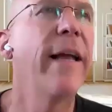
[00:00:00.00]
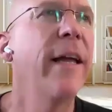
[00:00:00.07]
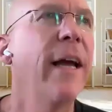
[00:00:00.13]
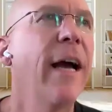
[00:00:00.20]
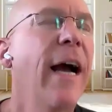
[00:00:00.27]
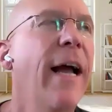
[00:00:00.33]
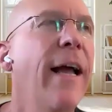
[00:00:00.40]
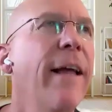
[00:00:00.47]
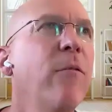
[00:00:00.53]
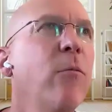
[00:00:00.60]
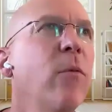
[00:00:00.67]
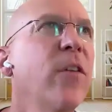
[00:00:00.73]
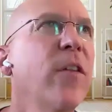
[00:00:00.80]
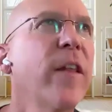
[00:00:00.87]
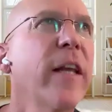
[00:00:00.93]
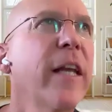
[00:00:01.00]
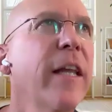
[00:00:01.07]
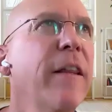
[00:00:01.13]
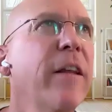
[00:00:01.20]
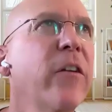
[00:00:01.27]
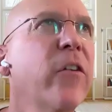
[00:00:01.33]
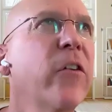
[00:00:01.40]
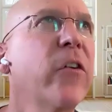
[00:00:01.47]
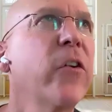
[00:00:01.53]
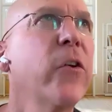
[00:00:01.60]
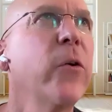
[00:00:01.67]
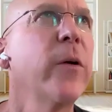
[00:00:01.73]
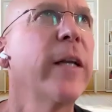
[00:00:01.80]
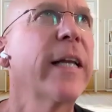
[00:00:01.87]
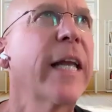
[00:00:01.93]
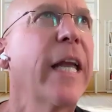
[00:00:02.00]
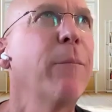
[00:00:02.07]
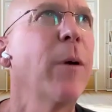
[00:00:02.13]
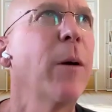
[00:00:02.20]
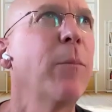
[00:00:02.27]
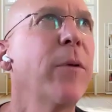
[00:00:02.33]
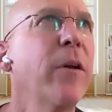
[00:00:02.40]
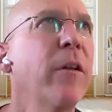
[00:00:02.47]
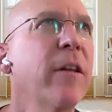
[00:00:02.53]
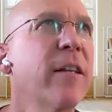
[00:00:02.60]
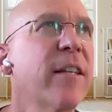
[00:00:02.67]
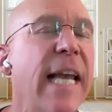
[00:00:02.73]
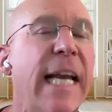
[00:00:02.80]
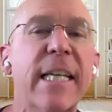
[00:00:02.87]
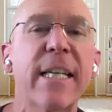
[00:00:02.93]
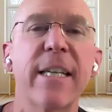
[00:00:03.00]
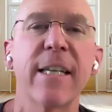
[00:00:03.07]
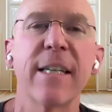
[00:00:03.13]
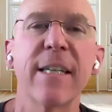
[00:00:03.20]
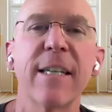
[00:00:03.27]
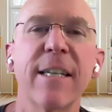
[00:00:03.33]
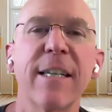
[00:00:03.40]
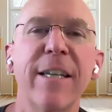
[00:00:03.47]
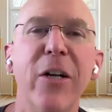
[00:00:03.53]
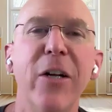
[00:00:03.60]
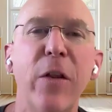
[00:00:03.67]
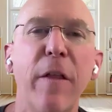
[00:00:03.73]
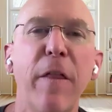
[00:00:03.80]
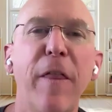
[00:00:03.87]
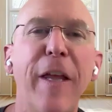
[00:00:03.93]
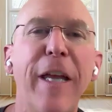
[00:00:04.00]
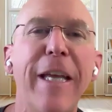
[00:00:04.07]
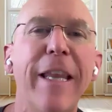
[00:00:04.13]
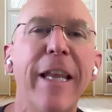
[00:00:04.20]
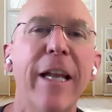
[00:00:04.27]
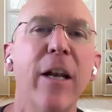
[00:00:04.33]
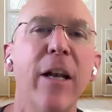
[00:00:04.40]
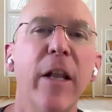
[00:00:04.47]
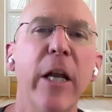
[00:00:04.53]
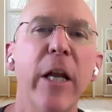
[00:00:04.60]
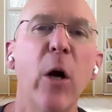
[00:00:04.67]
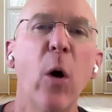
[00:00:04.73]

Well, I was thinking this too, and it came up, the sextant, the thing that